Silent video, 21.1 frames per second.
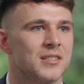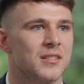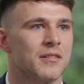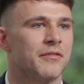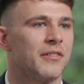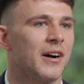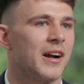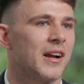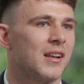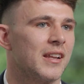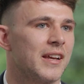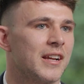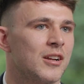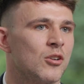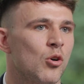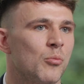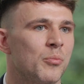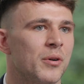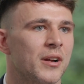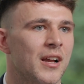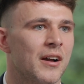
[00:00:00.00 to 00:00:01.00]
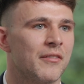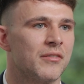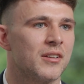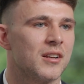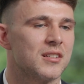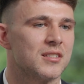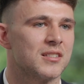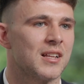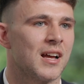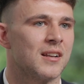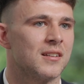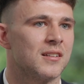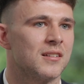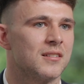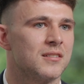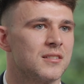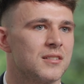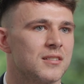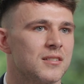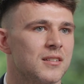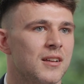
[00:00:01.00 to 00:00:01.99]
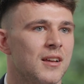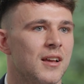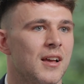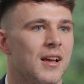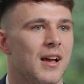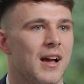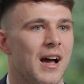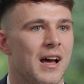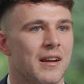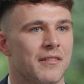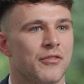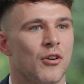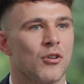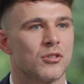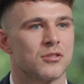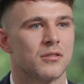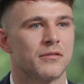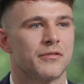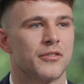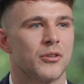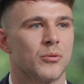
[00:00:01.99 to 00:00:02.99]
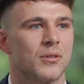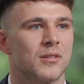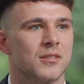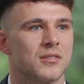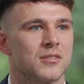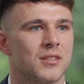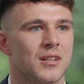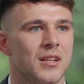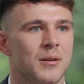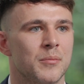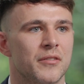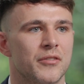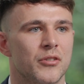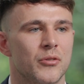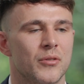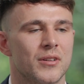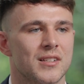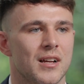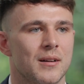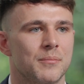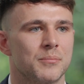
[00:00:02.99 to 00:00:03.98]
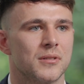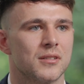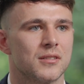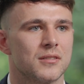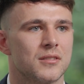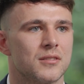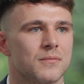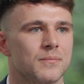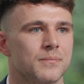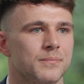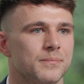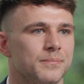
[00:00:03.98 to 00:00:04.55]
that violate corporate governance standards, and fossil fuels, to name a few examples.